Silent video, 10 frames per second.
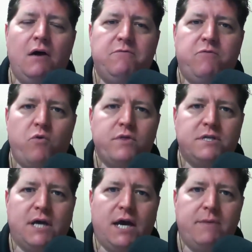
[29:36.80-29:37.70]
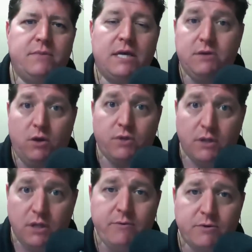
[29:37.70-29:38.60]
for the time that the
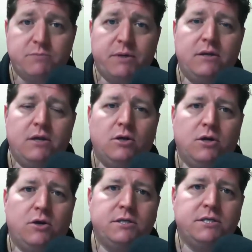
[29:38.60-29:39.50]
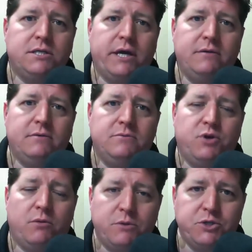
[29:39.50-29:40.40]
labor spent on site
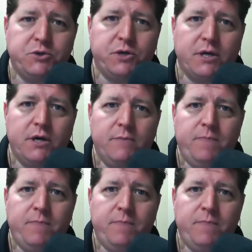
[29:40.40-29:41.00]
troubleshooting.